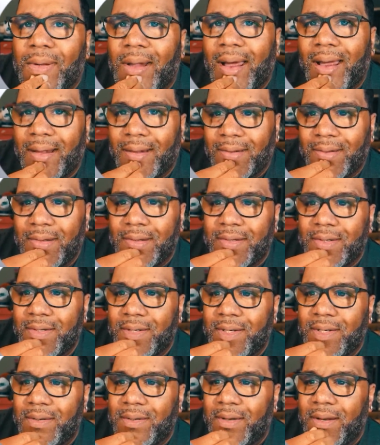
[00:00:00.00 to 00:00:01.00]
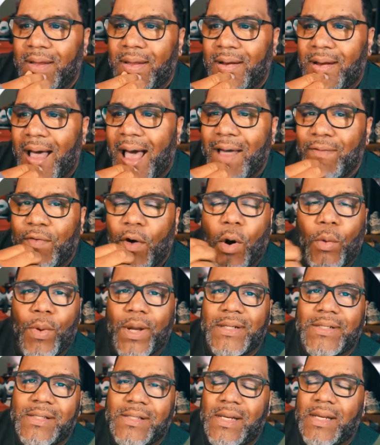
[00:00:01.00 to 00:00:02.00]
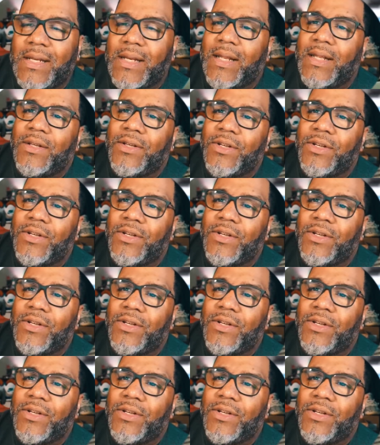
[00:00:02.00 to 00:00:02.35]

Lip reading: like I've always seen it.